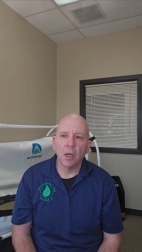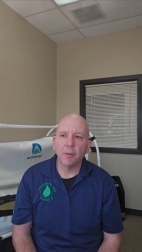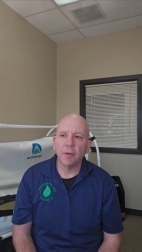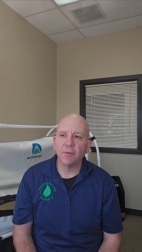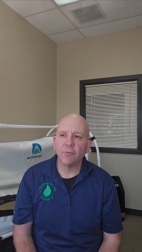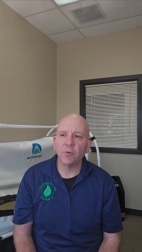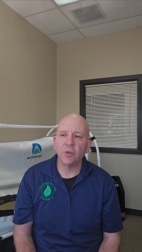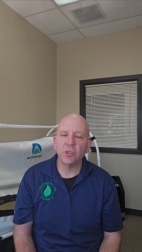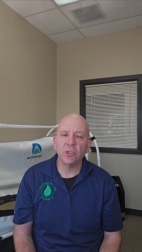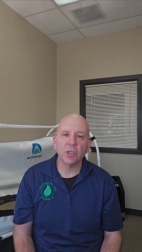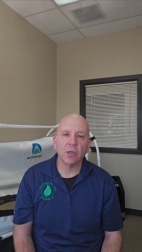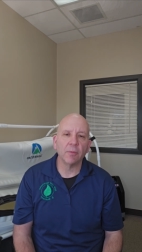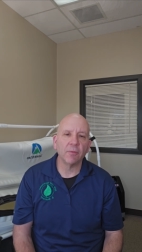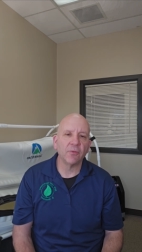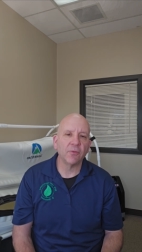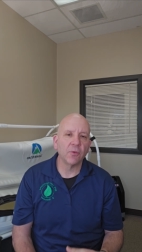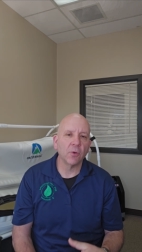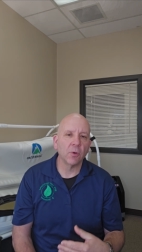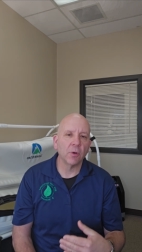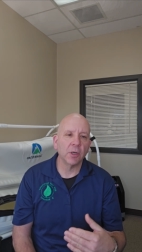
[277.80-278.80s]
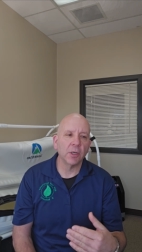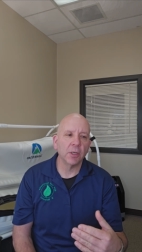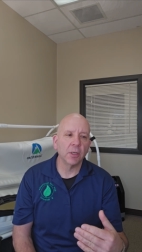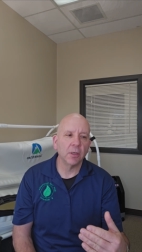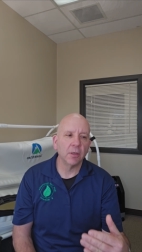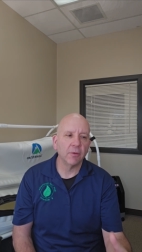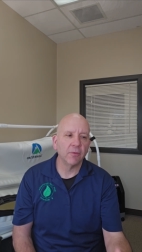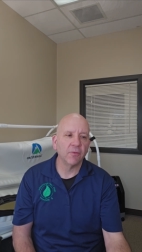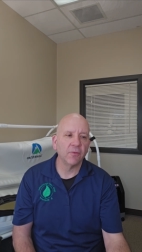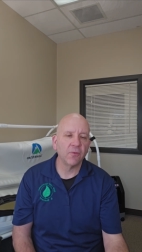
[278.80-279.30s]
I mean, if we jump forward
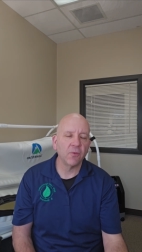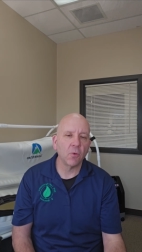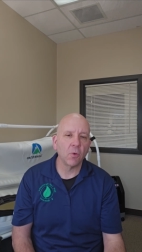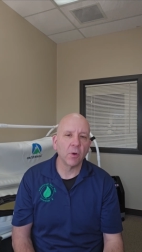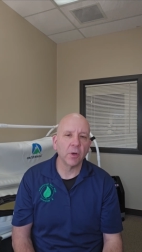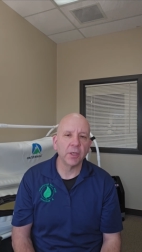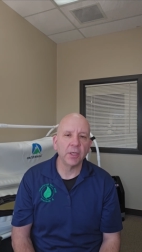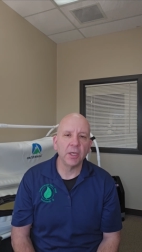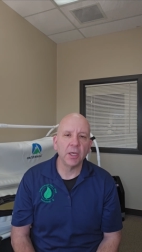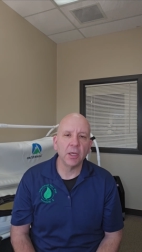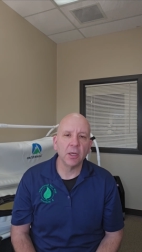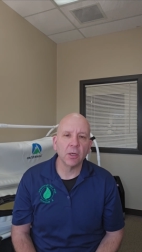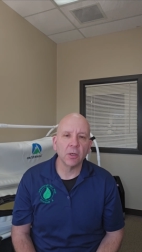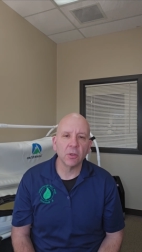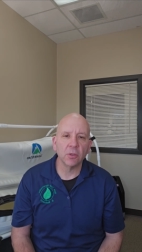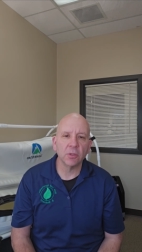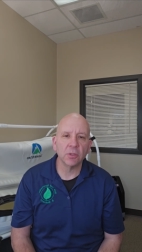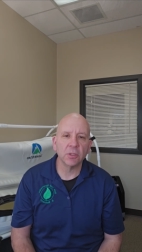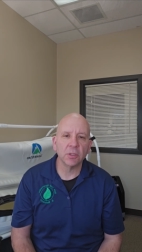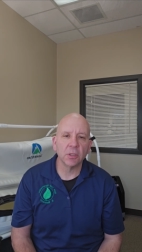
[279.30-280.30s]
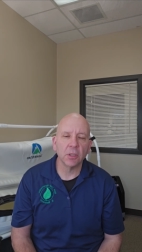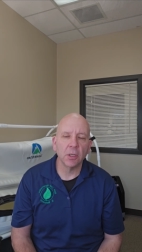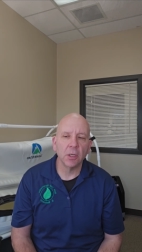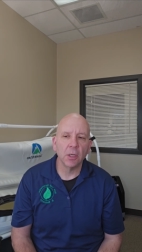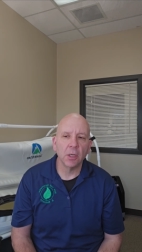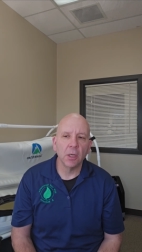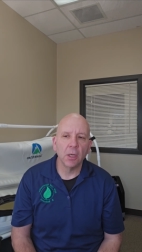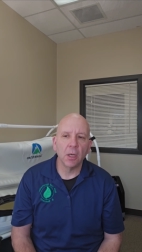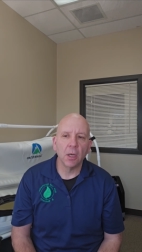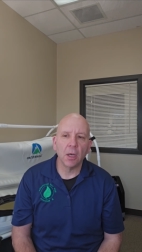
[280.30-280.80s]
4 years,
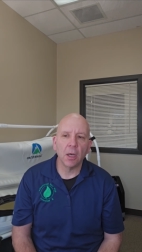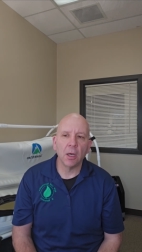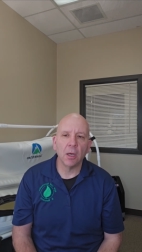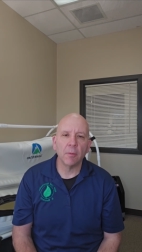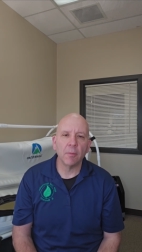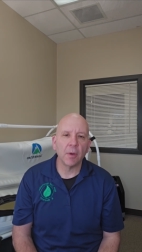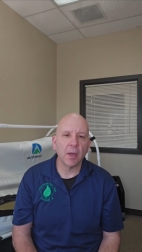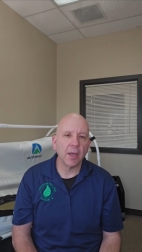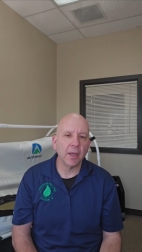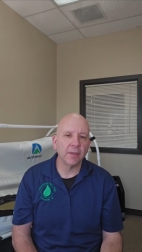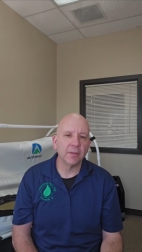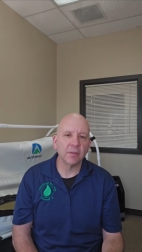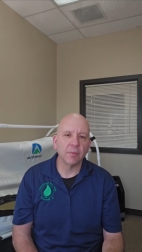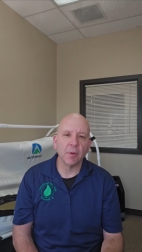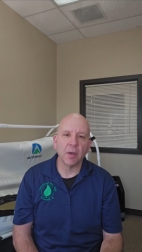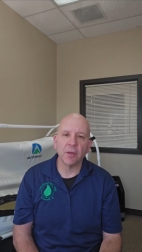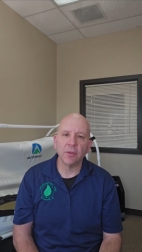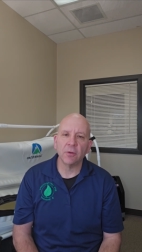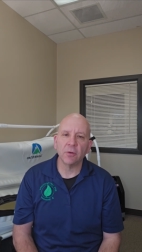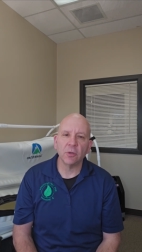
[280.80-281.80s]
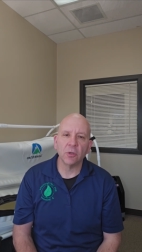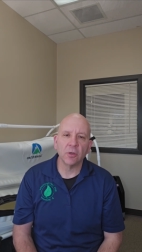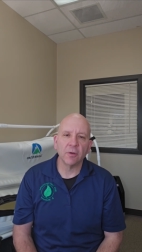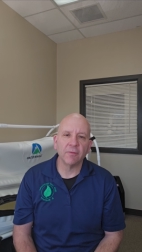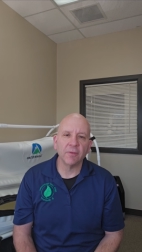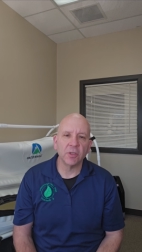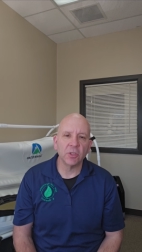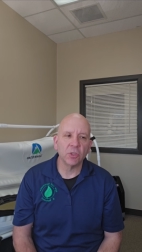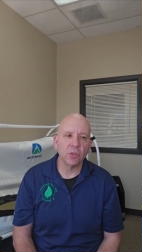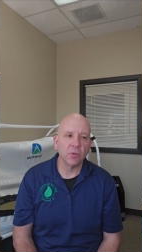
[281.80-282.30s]
I had some other
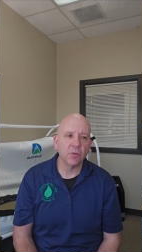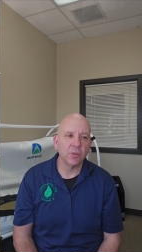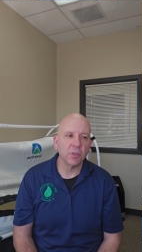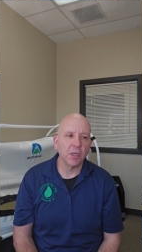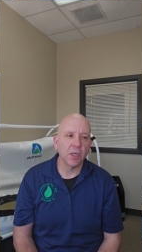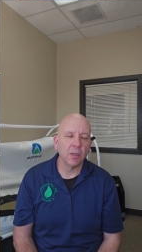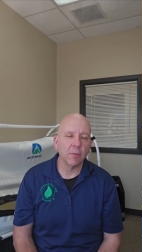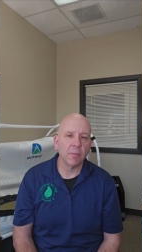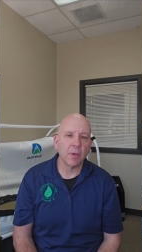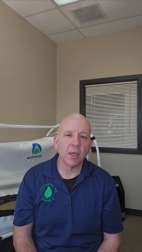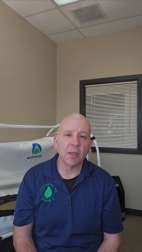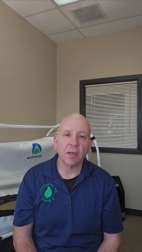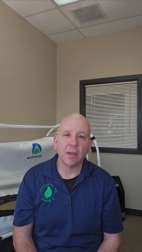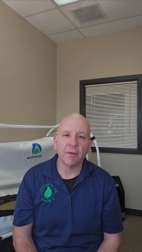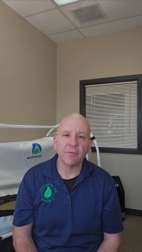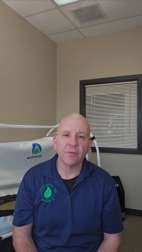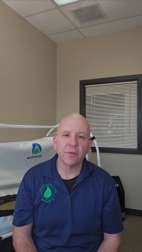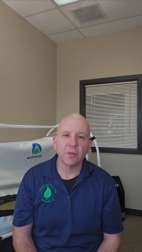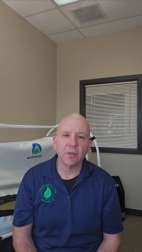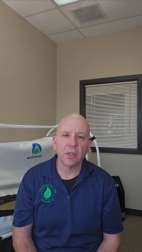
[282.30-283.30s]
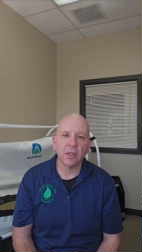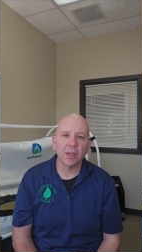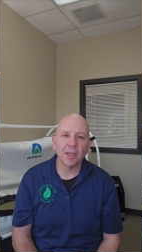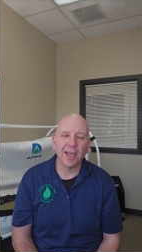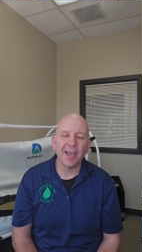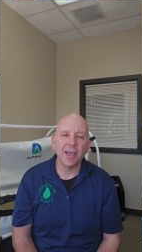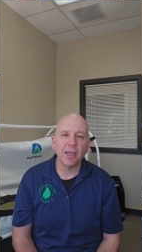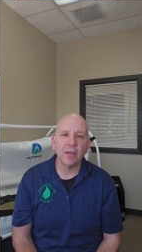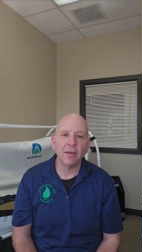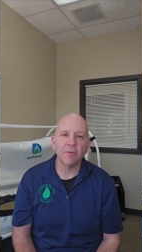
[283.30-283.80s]
nerve issues in my left
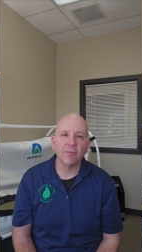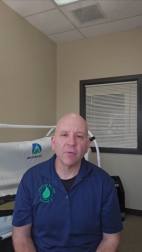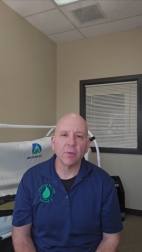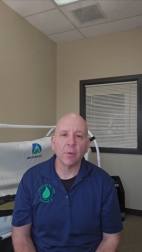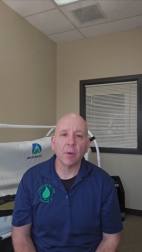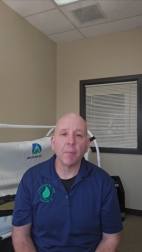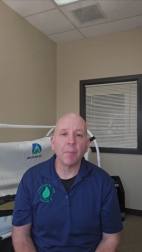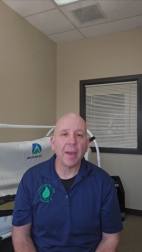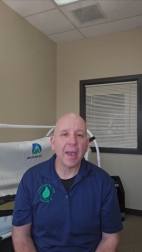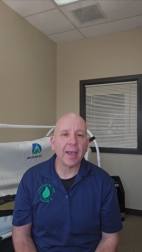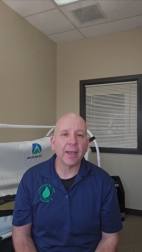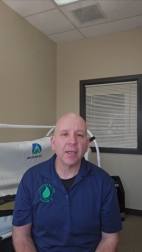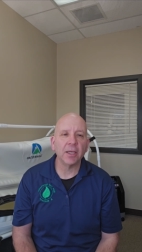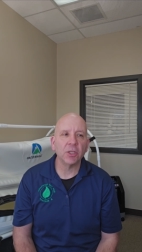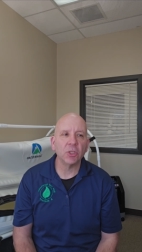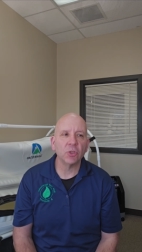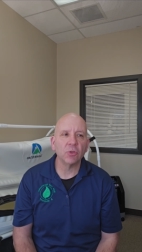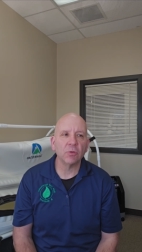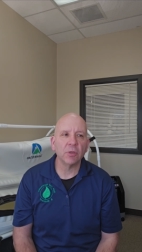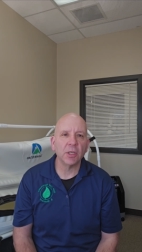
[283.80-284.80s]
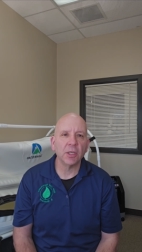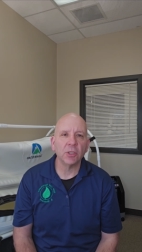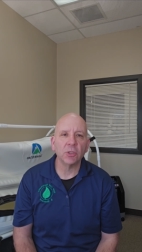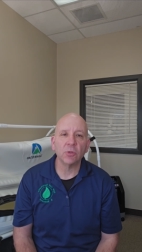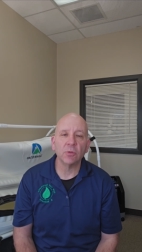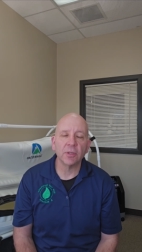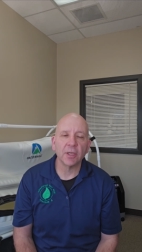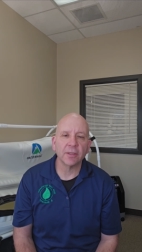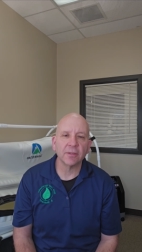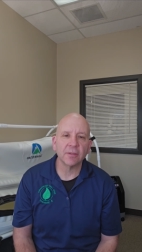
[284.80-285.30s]
leg from a back injury in
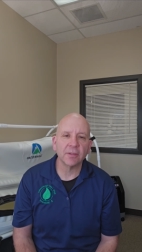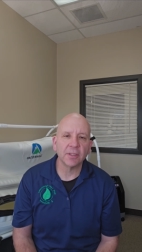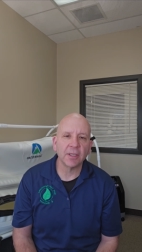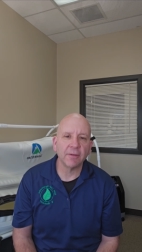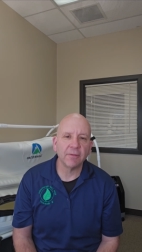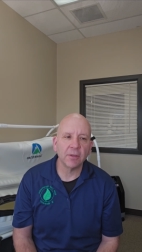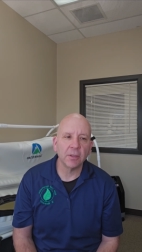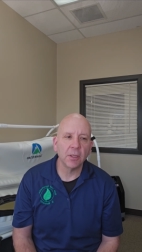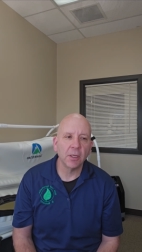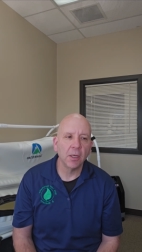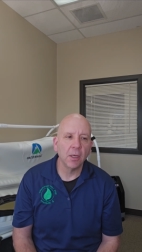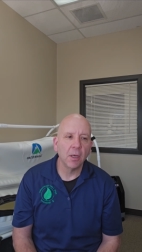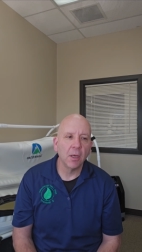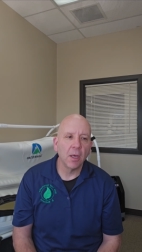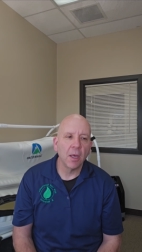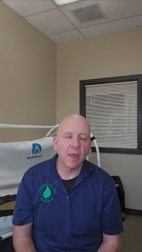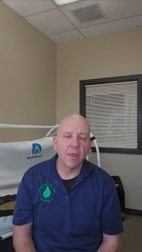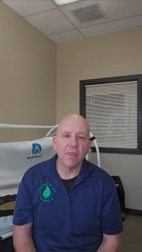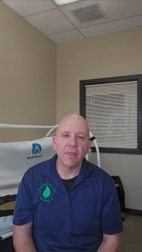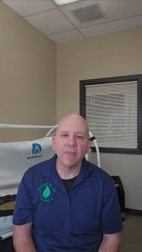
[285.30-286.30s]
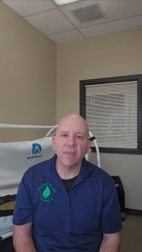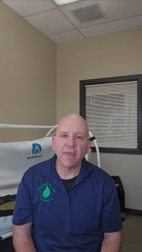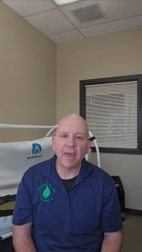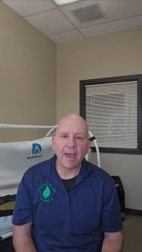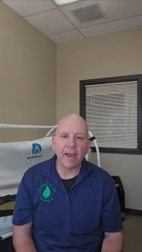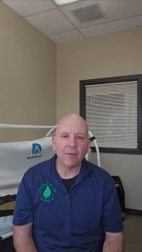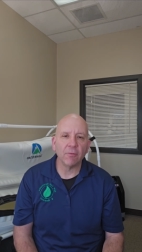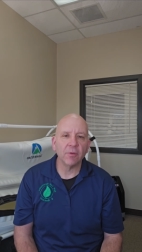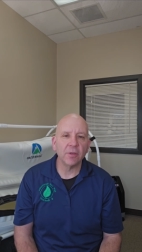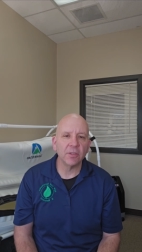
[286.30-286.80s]
2007.
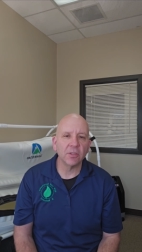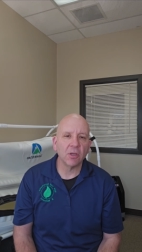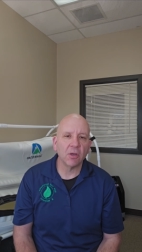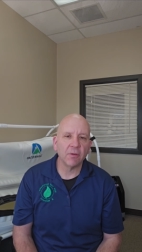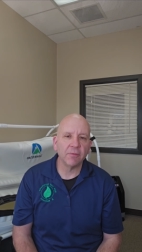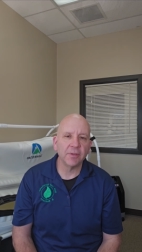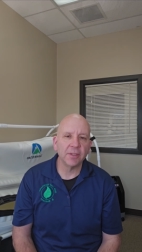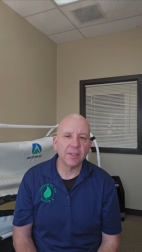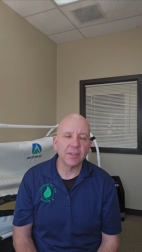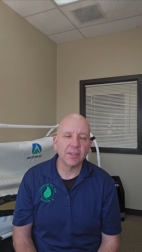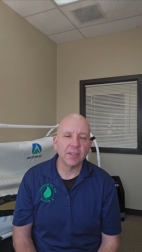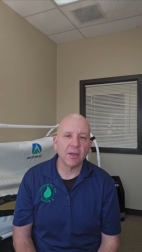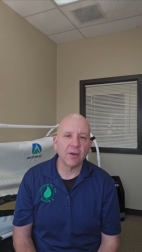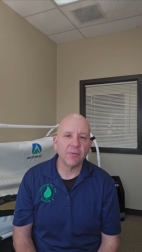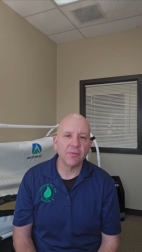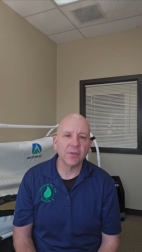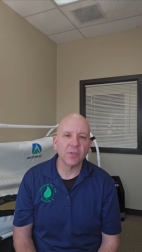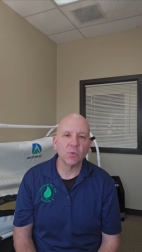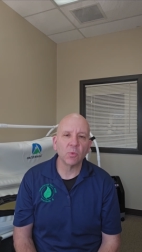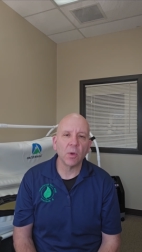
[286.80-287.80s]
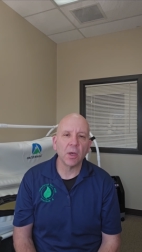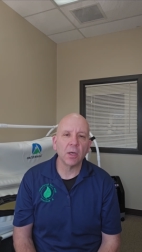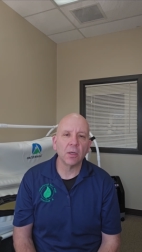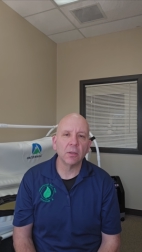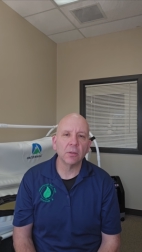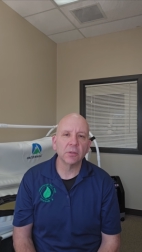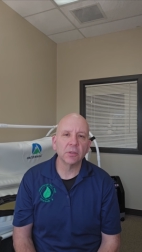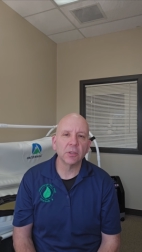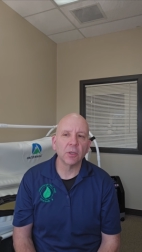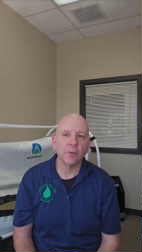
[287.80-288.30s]
That resolved itself as
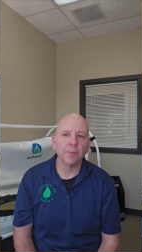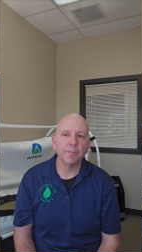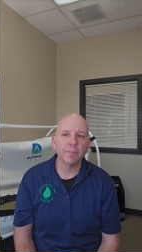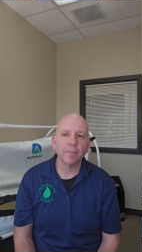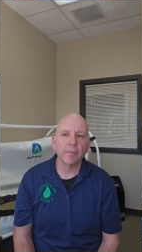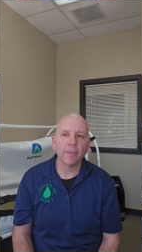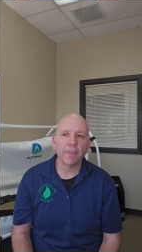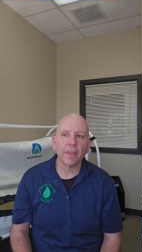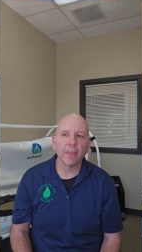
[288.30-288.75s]
well. So